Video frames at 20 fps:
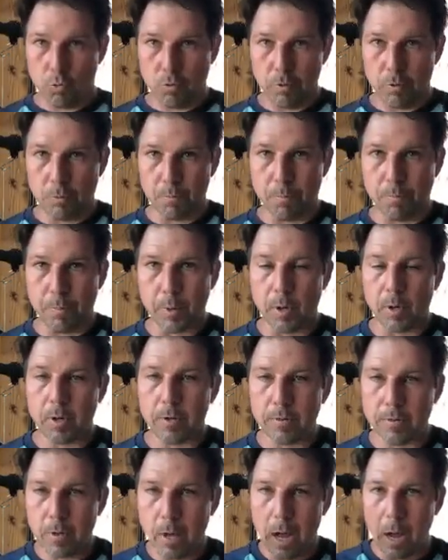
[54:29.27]
just
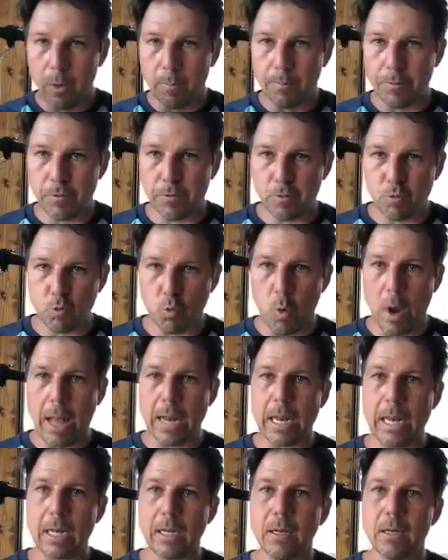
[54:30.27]
burst. I'm
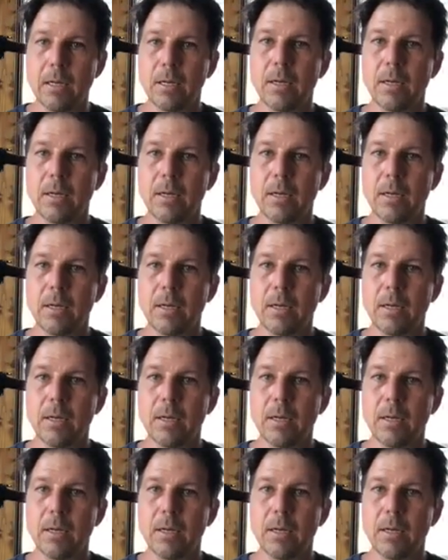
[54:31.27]
sweating.